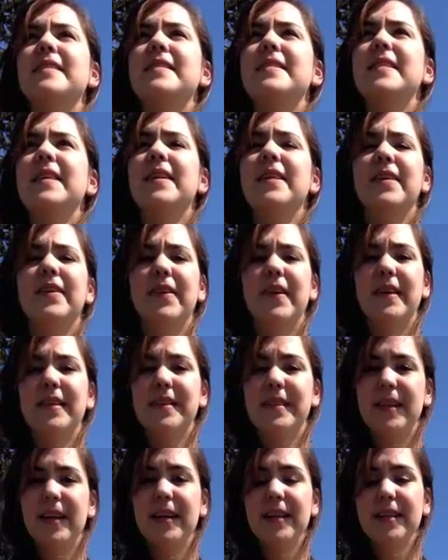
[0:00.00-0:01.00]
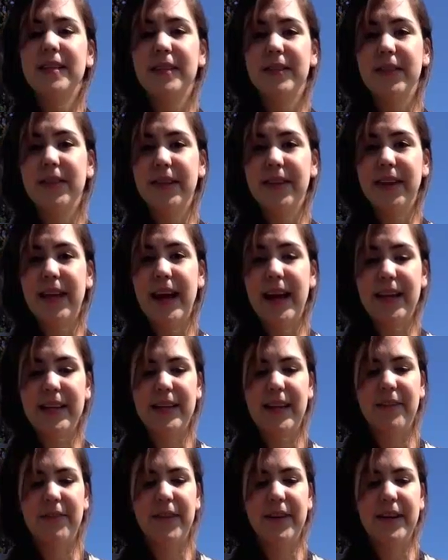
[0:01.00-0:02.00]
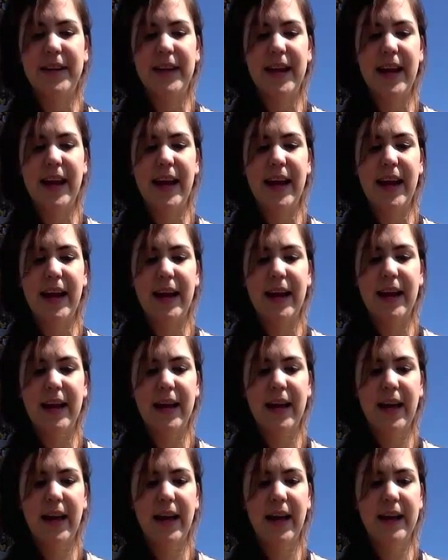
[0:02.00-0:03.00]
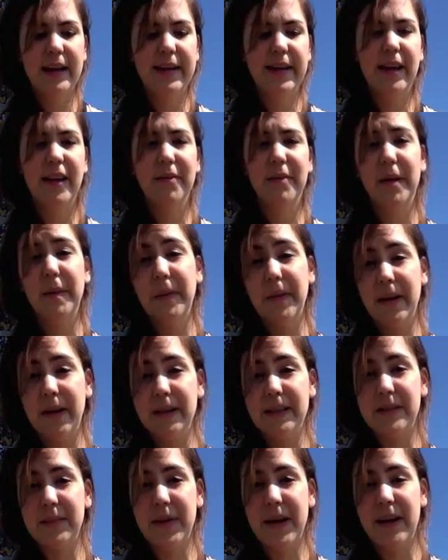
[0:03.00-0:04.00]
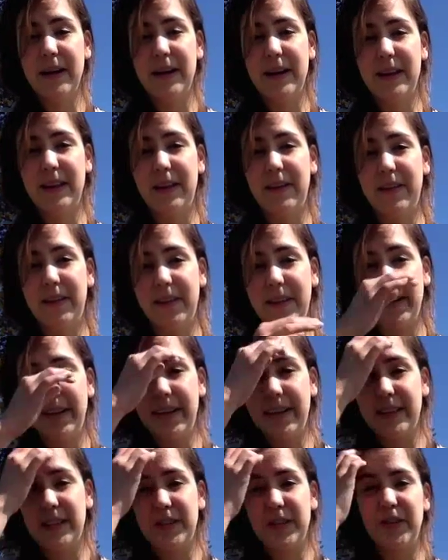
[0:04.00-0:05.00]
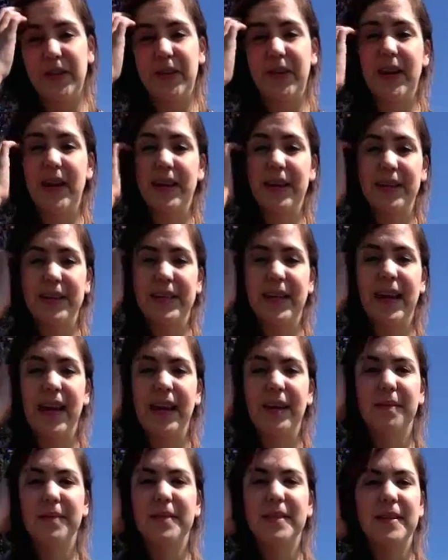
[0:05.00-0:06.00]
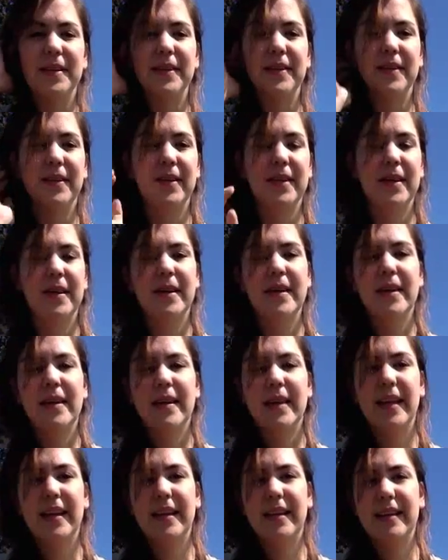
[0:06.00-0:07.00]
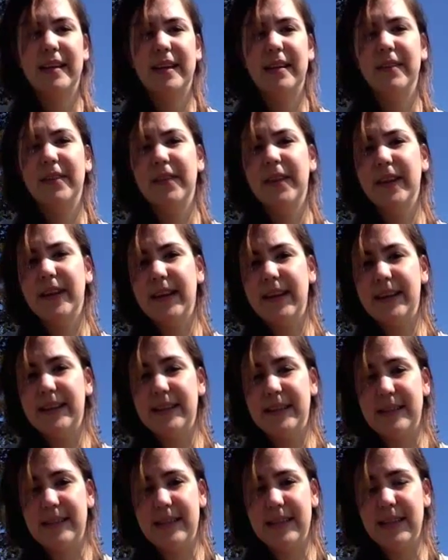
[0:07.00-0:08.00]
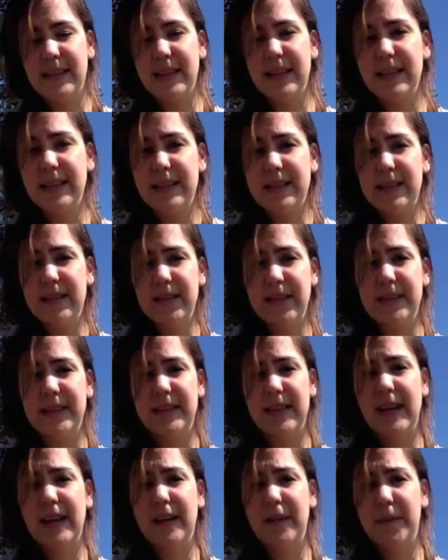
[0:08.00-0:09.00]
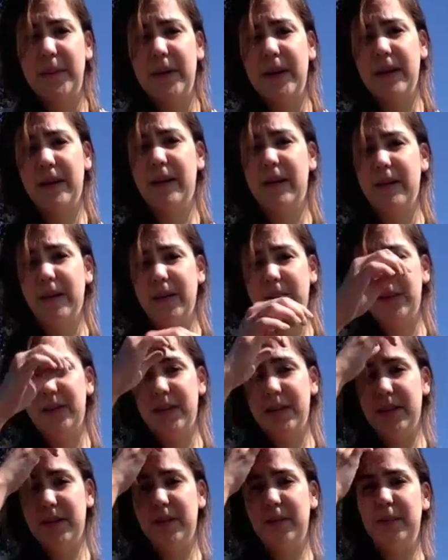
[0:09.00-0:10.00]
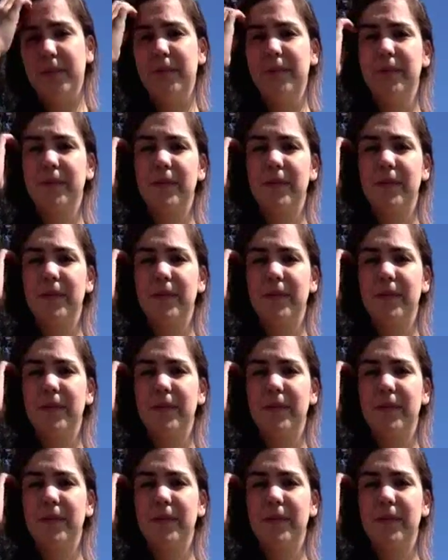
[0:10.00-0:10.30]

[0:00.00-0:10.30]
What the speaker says: So I started doing that every day and telling my parents about it. They were in Juneau at the time, so they didn't really get to see it, so I decided to put it on YouTube,